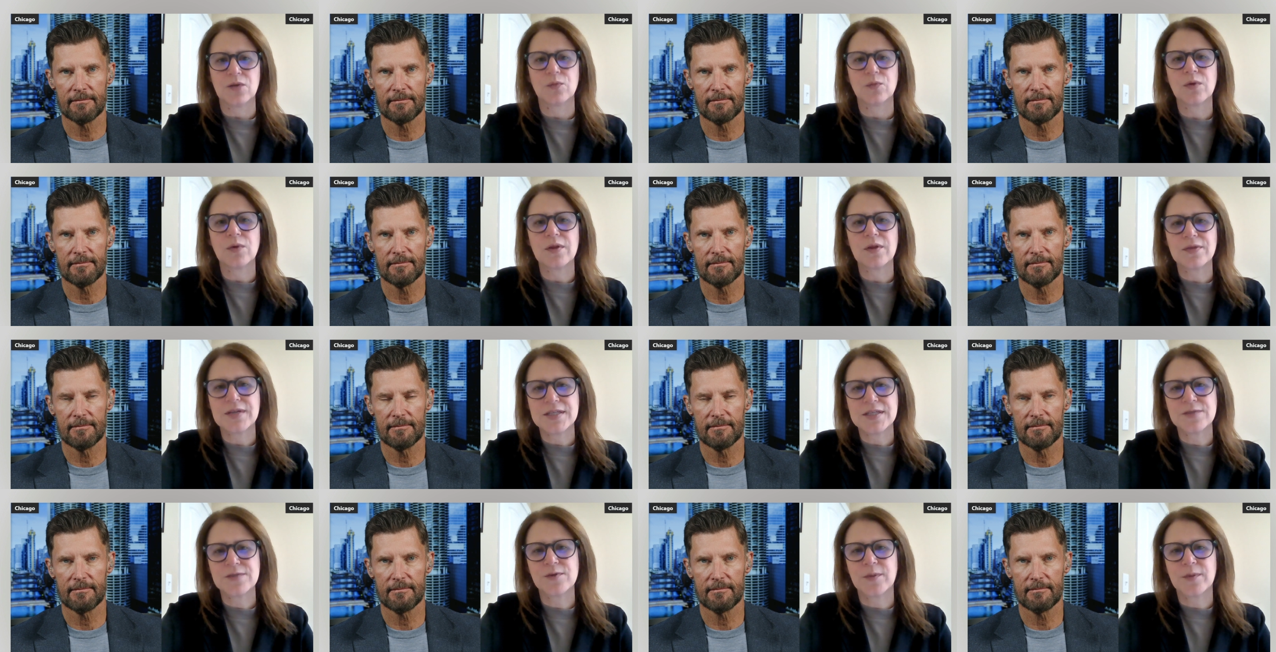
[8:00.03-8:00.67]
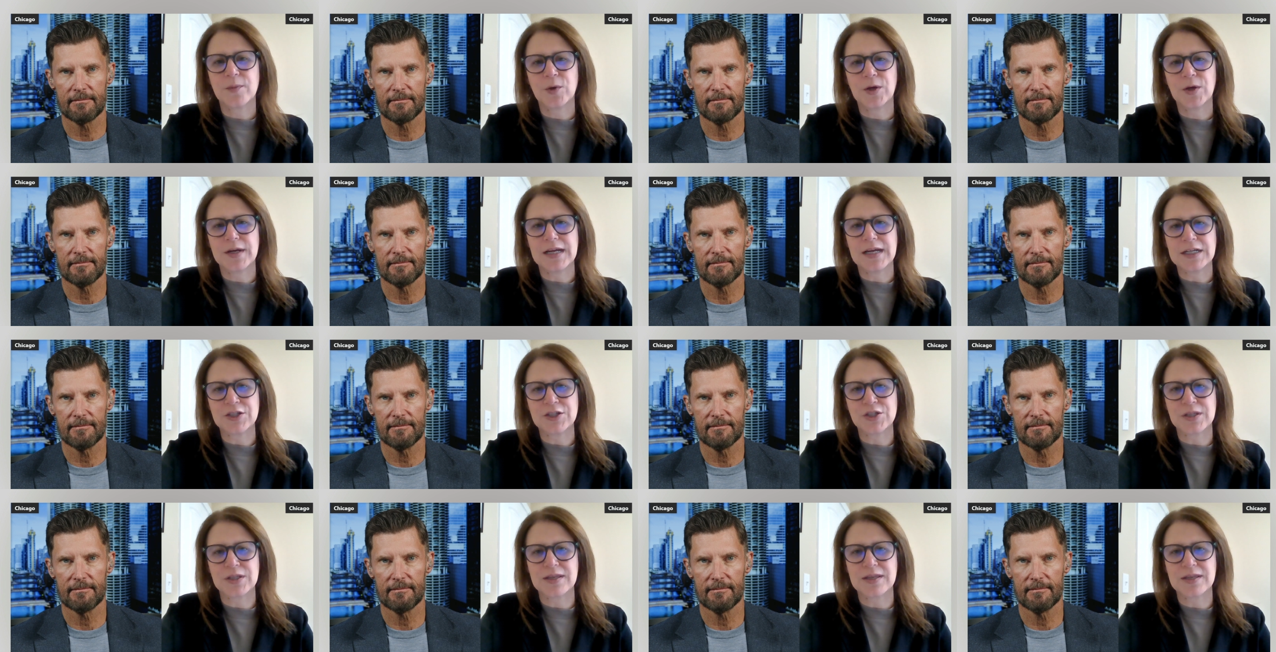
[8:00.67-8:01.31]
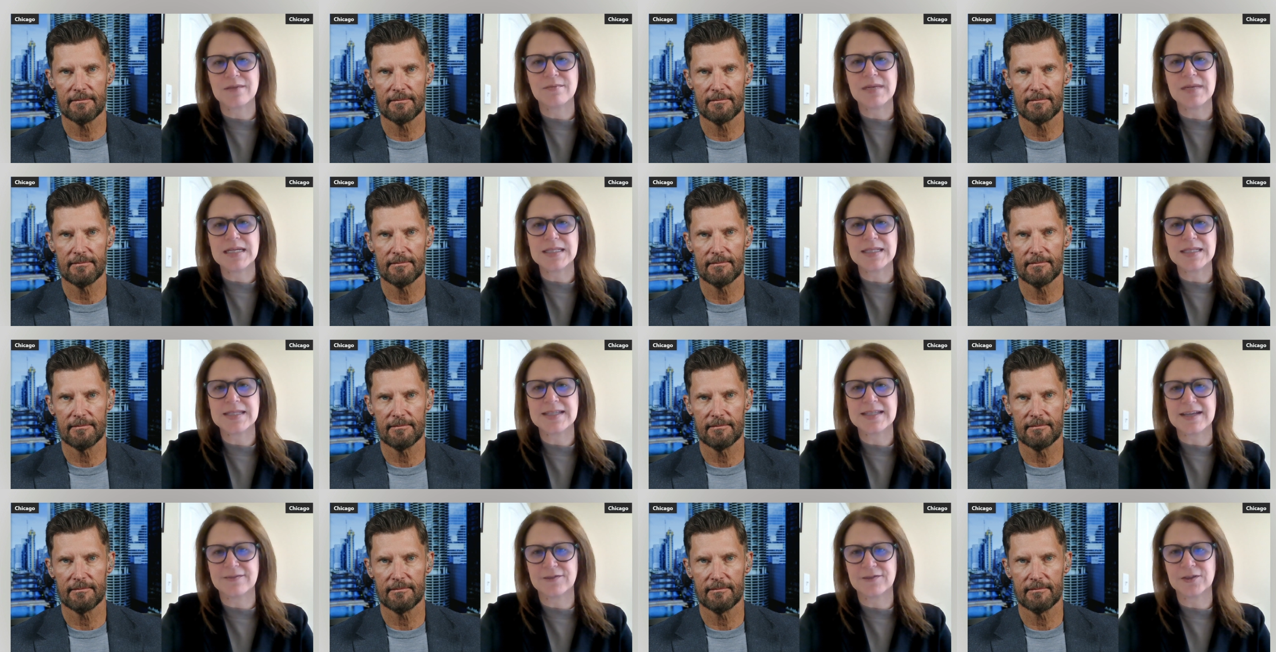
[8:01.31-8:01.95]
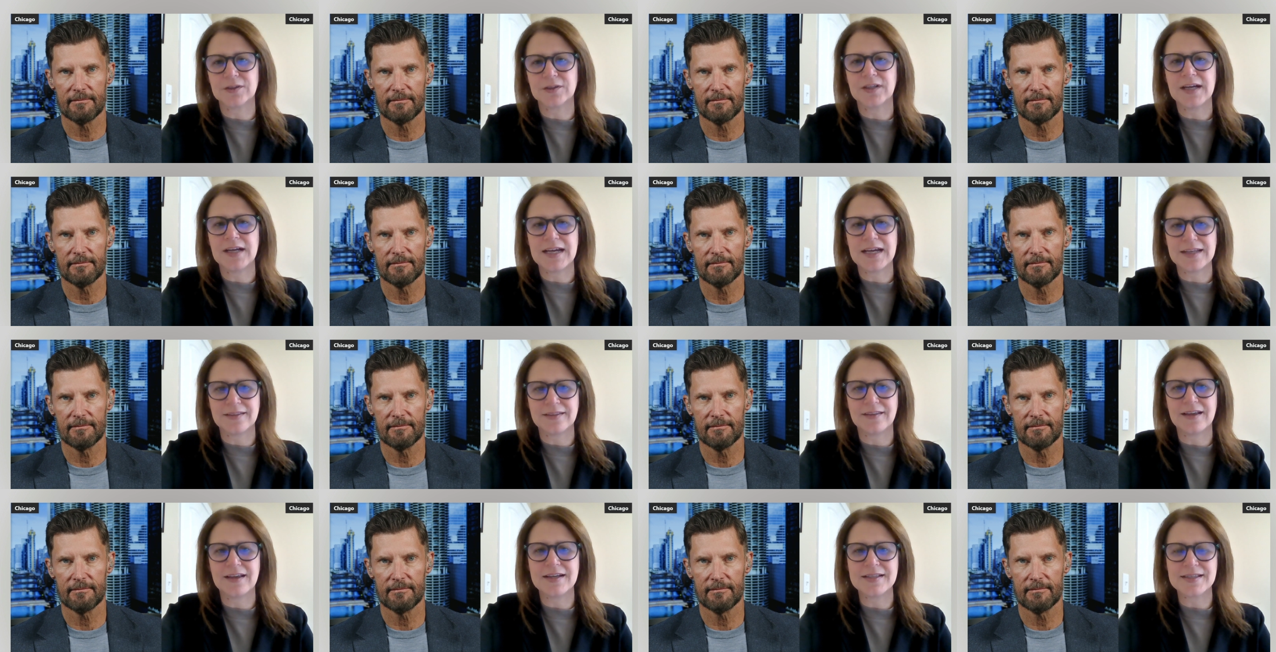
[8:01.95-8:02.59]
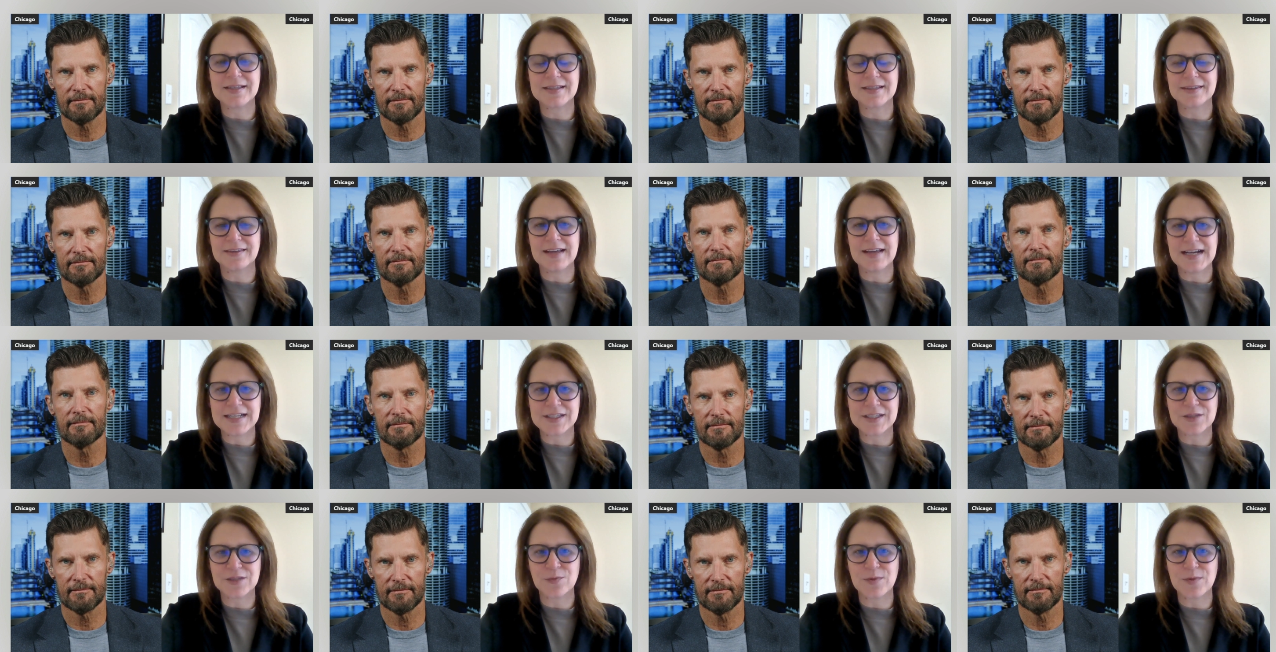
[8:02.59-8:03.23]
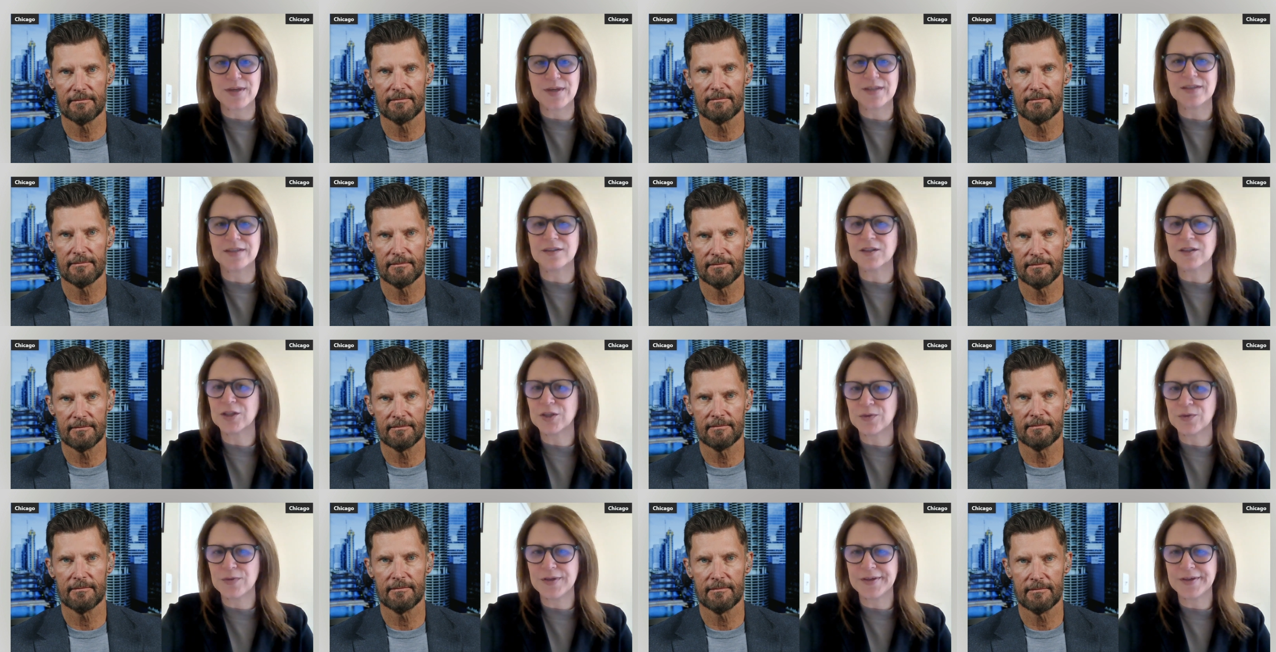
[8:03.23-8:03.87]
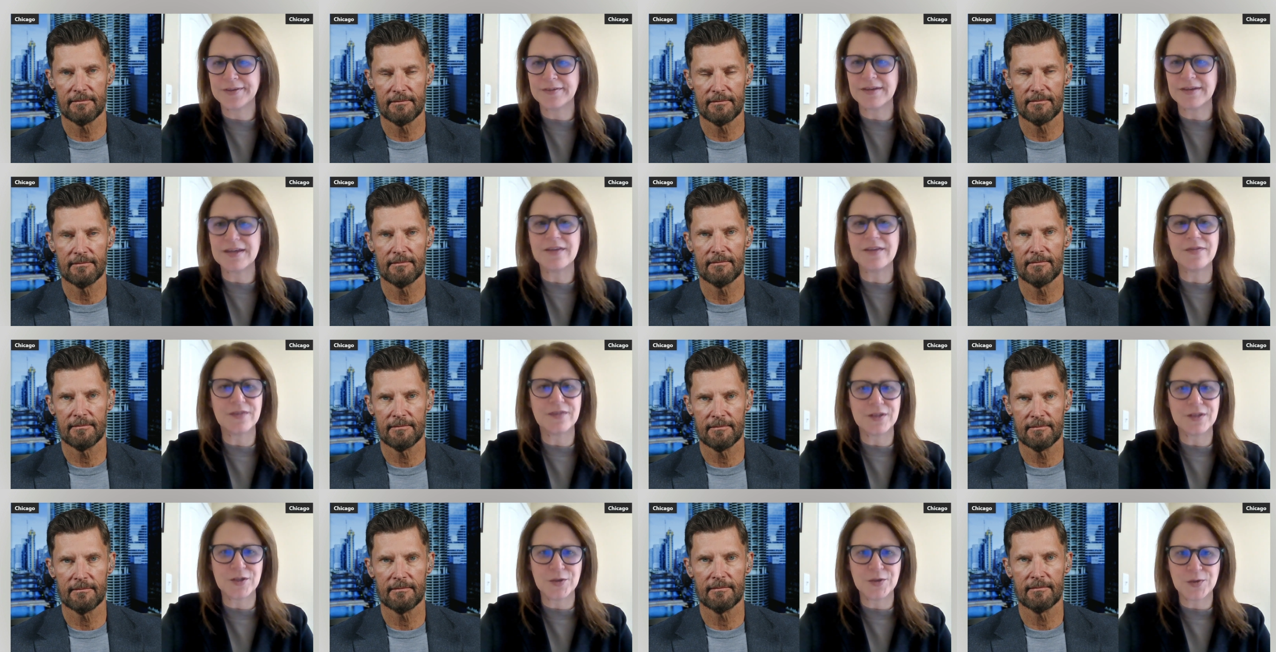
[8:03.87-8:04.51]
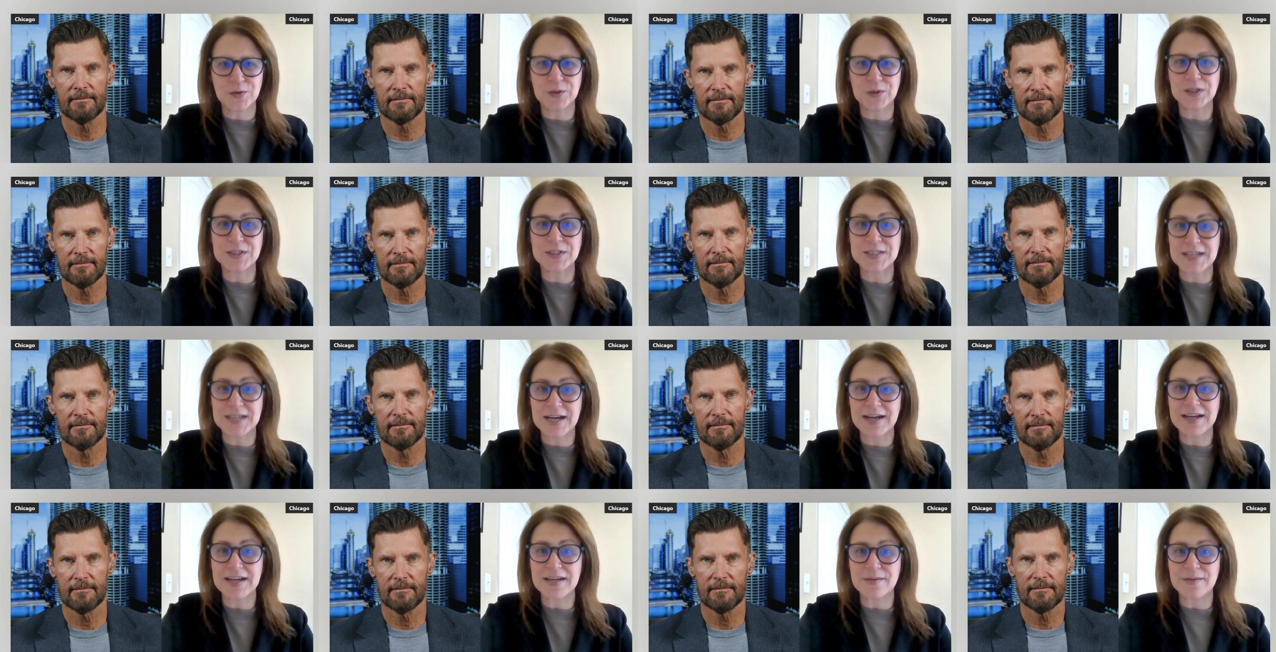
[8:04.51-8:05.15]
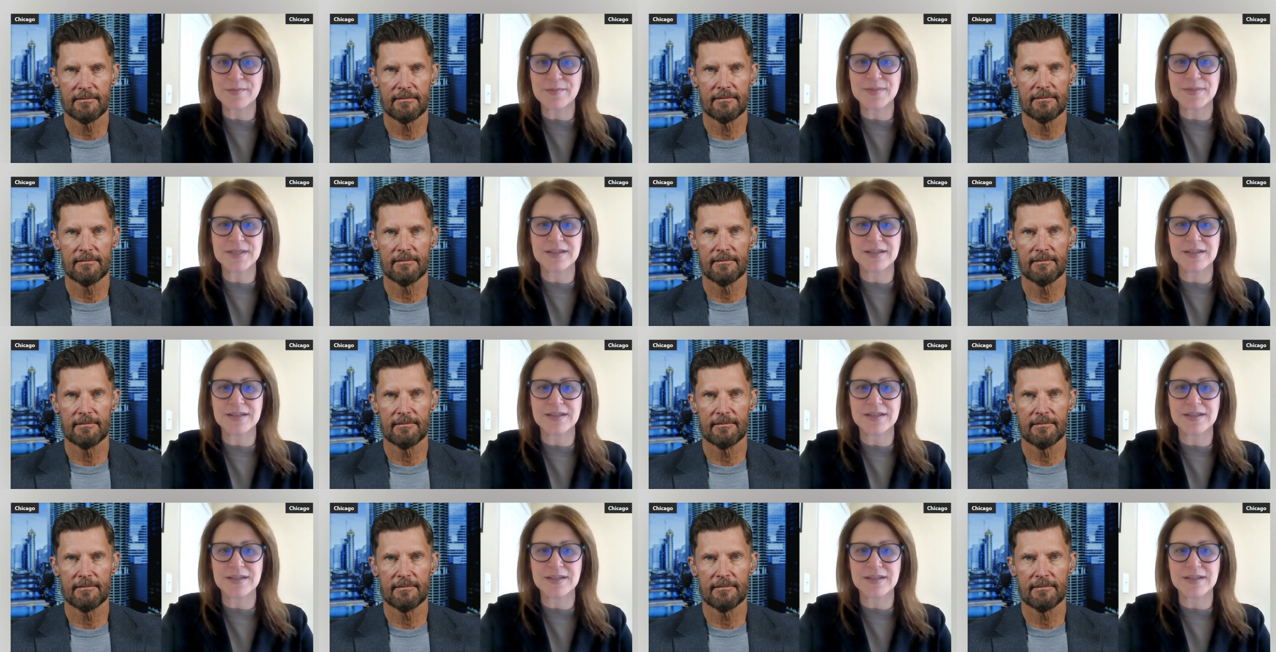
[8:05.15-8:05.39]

Speaker 1: Well, this report actually made several headlines last week, including in the New York Times.